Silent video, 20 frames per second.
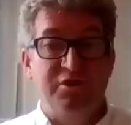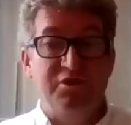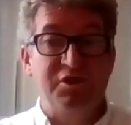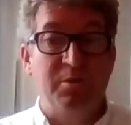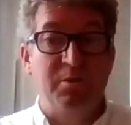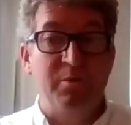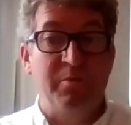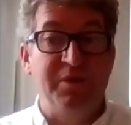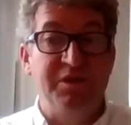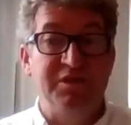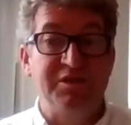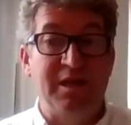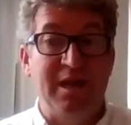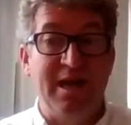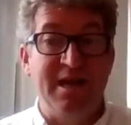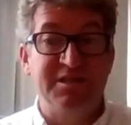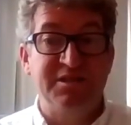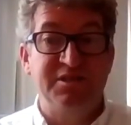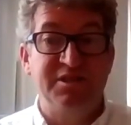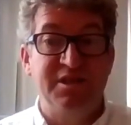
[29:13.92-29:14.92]
just going up into the
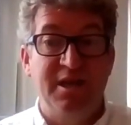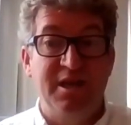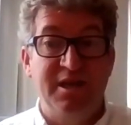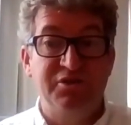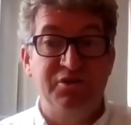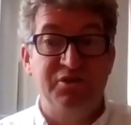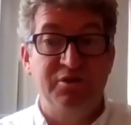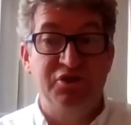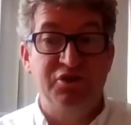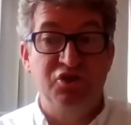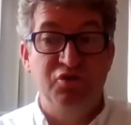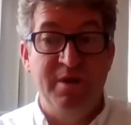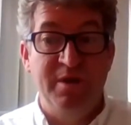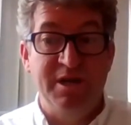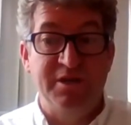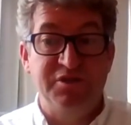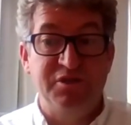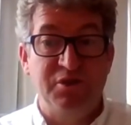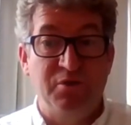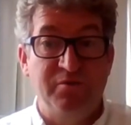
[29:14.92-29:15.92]
last sort of 2
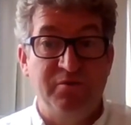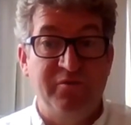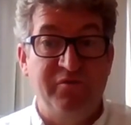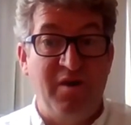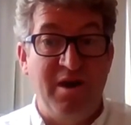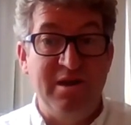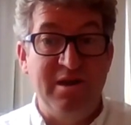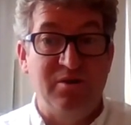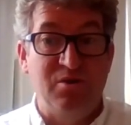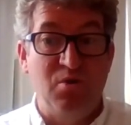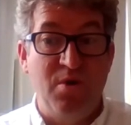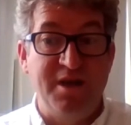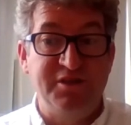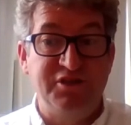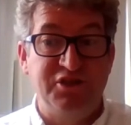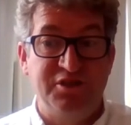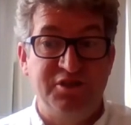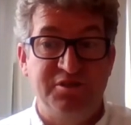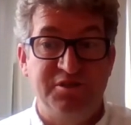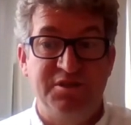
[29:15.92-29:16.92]
minutes, so final
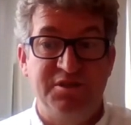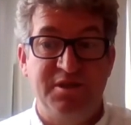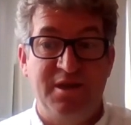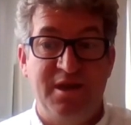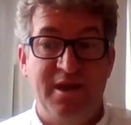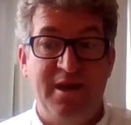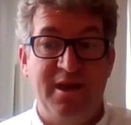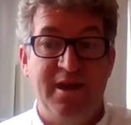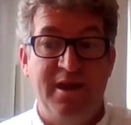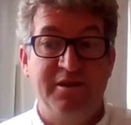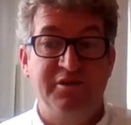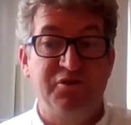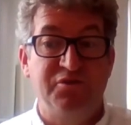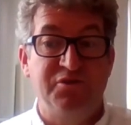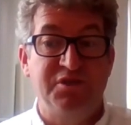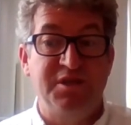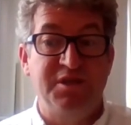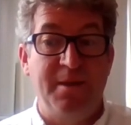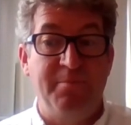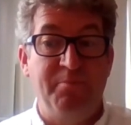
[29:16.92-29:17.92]
questions.
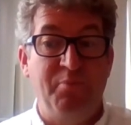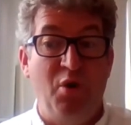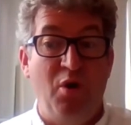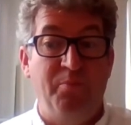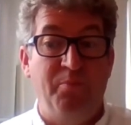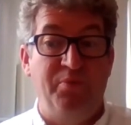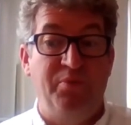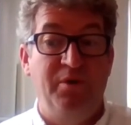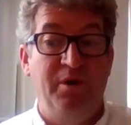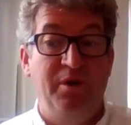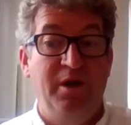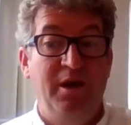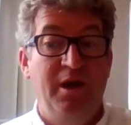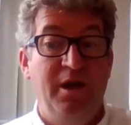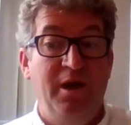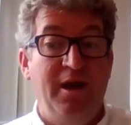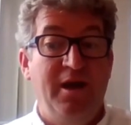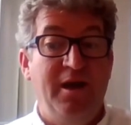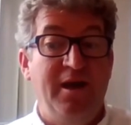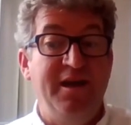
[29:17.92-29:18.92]
Does PUP
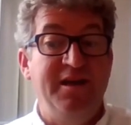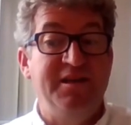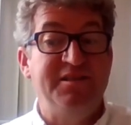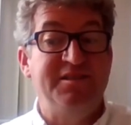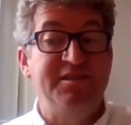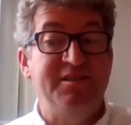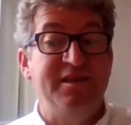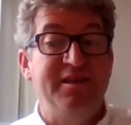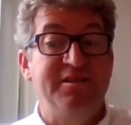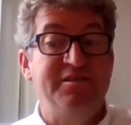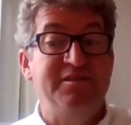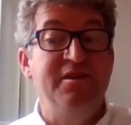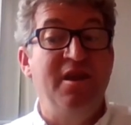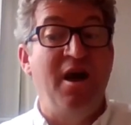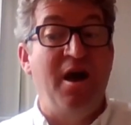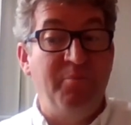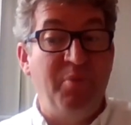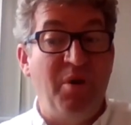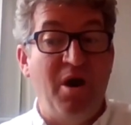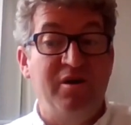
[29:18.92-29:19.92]
is
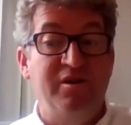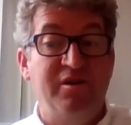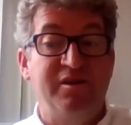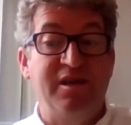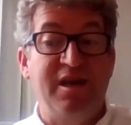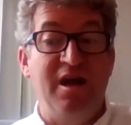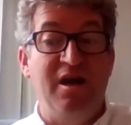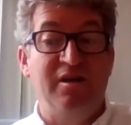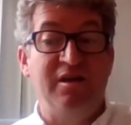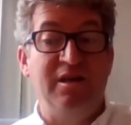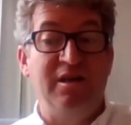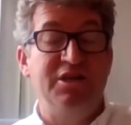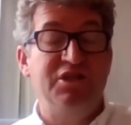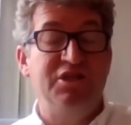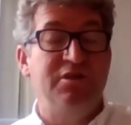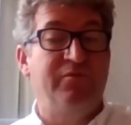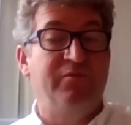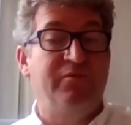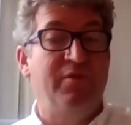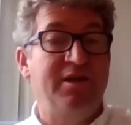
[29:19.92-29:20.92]
not part of the
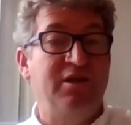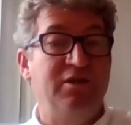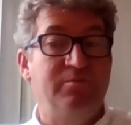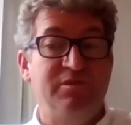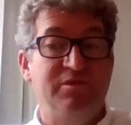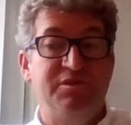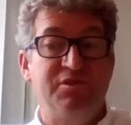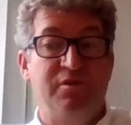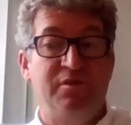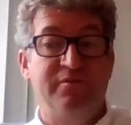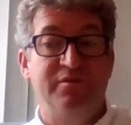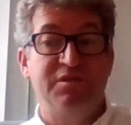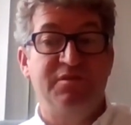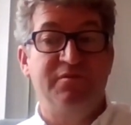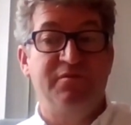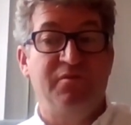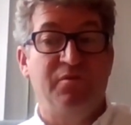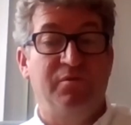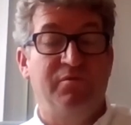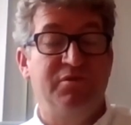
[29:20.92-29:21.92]
calculation of reckonable service
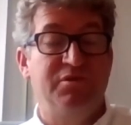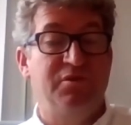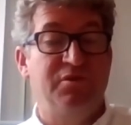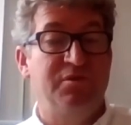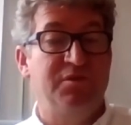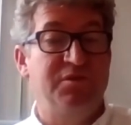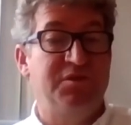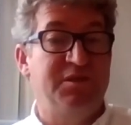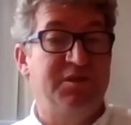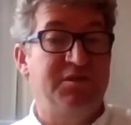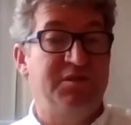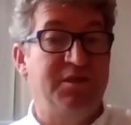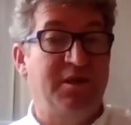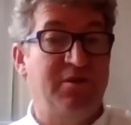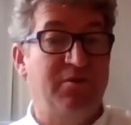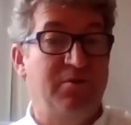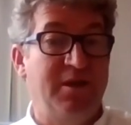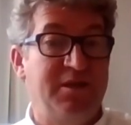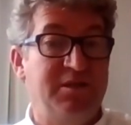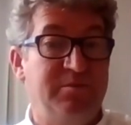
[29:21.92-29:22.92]
for redundancy? Is that
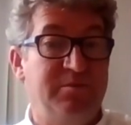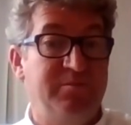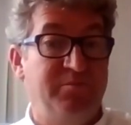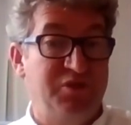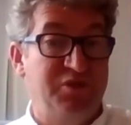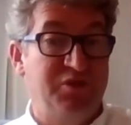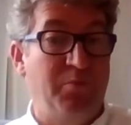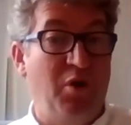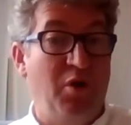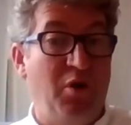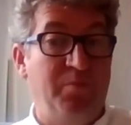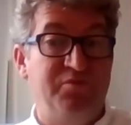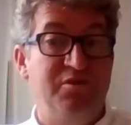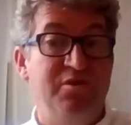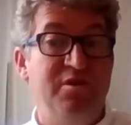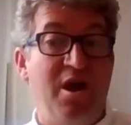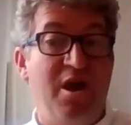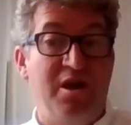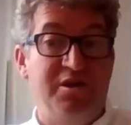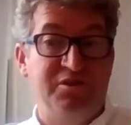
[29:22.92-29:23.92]
correct? So PUP
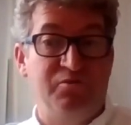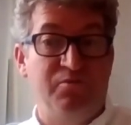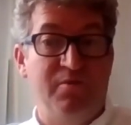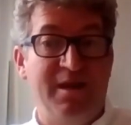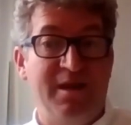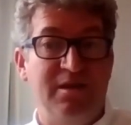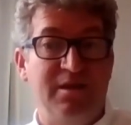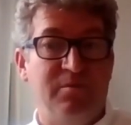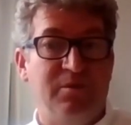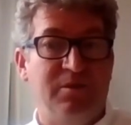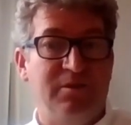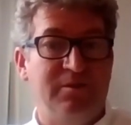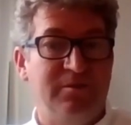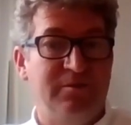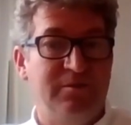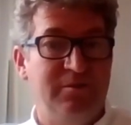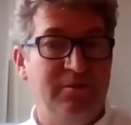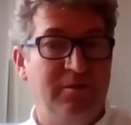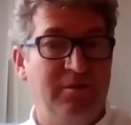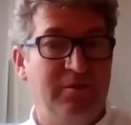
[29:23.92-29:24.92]
not reckonable
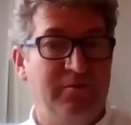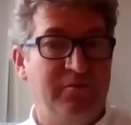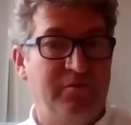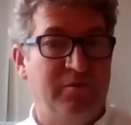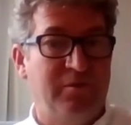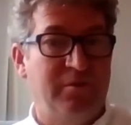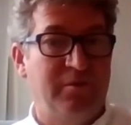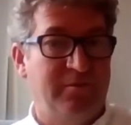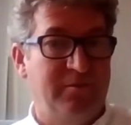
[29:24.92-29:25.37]
for?